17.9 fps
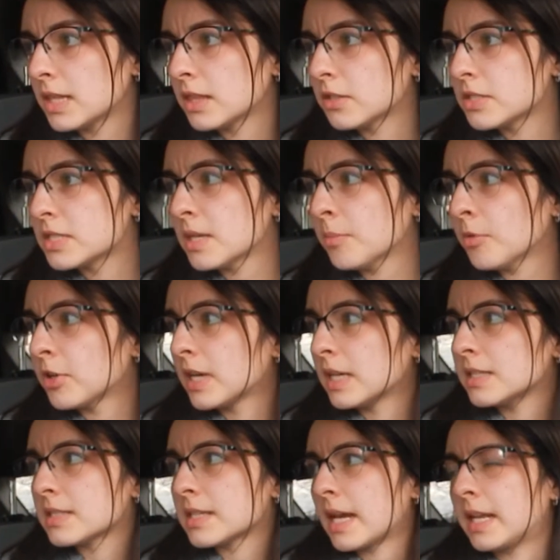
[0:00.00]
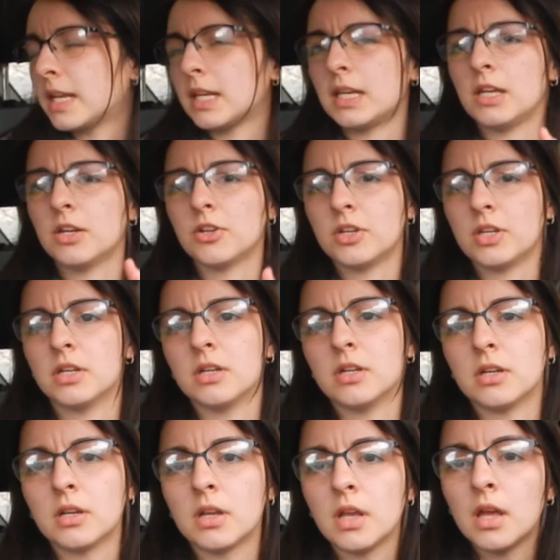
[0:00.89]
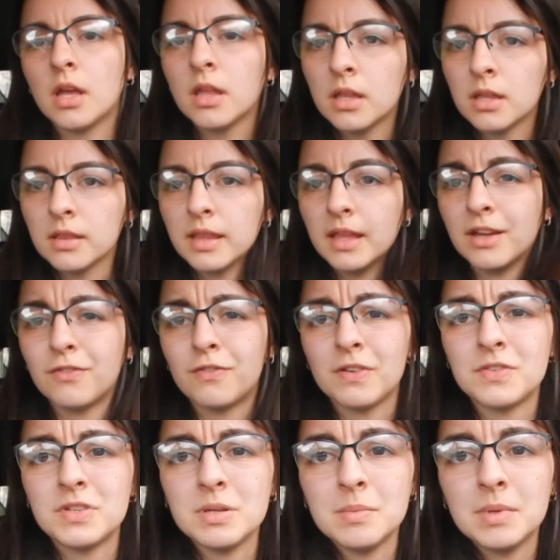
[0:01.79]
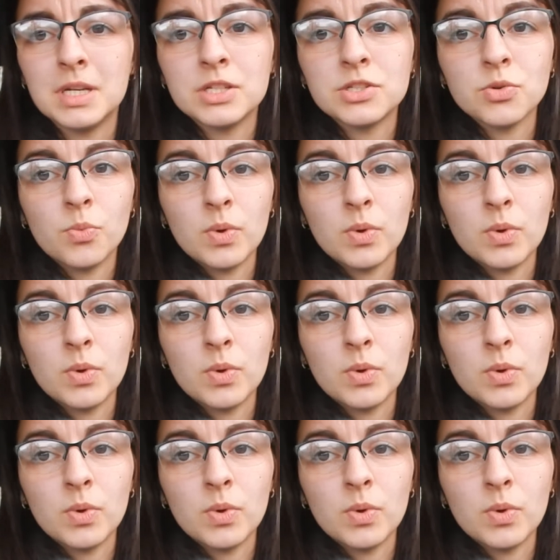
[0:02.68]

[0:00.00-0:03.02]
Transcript: There's somewhere else kind of near here, like 15 minutes